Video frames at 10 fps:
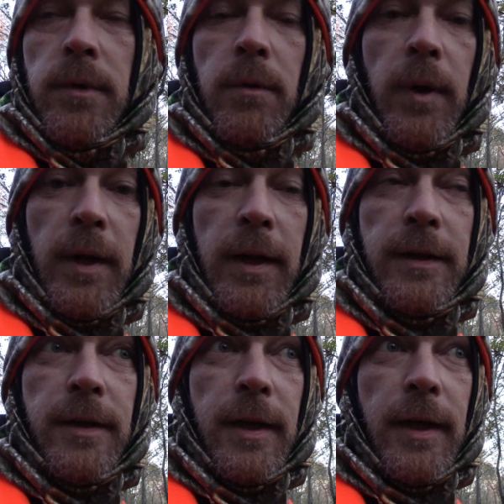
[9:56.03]
At
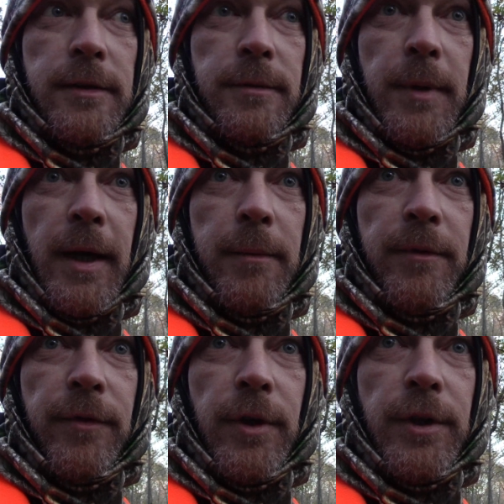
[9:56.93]
least I got some camera
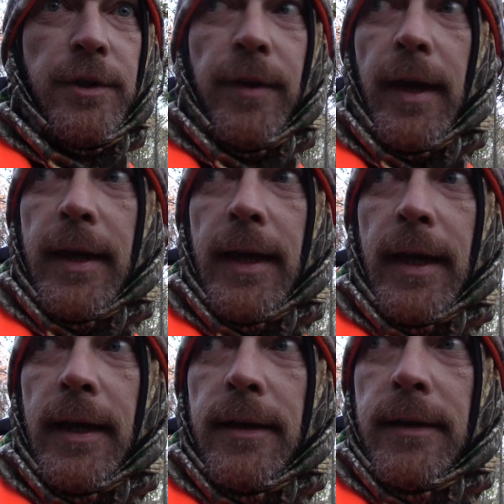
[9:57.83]
footage of that
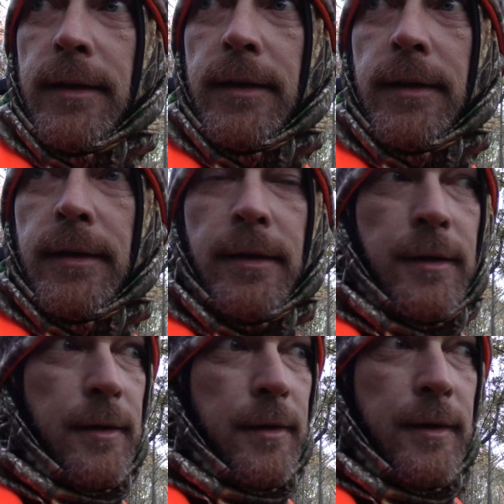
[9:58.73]
guy.
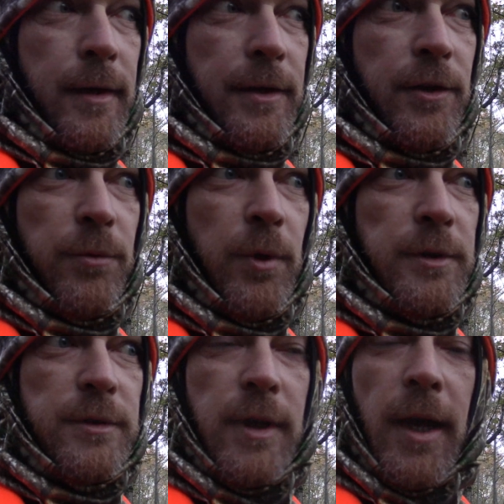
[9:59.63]
He just
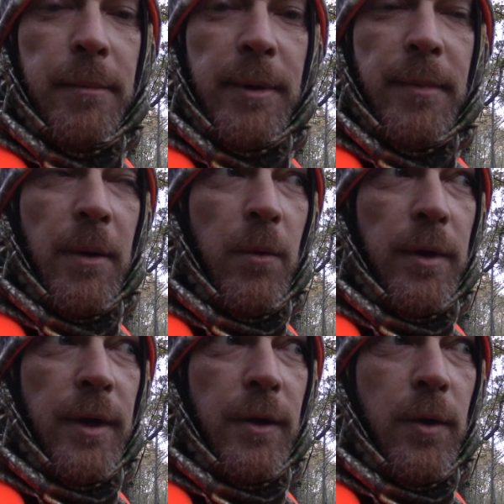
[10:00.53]
wouldn't stop in my
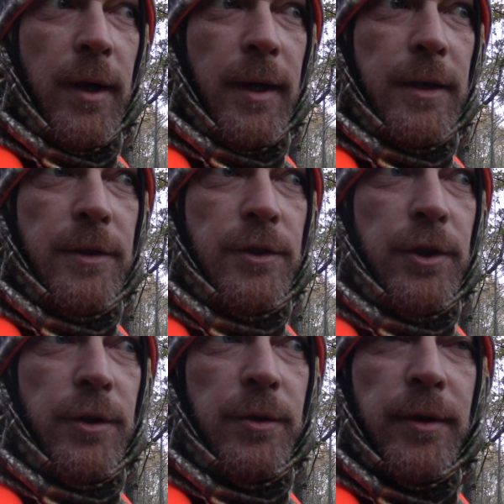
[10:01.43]
one hole. I had to
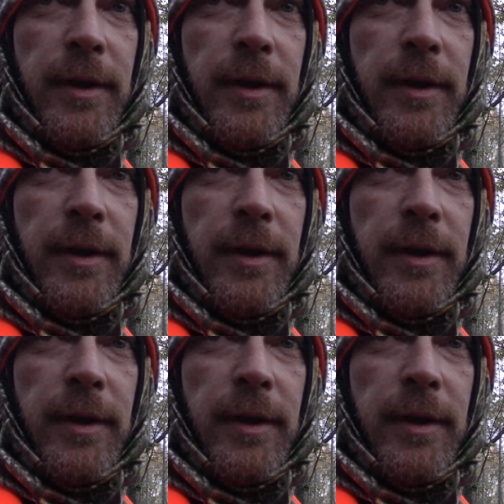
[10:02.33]
shoot.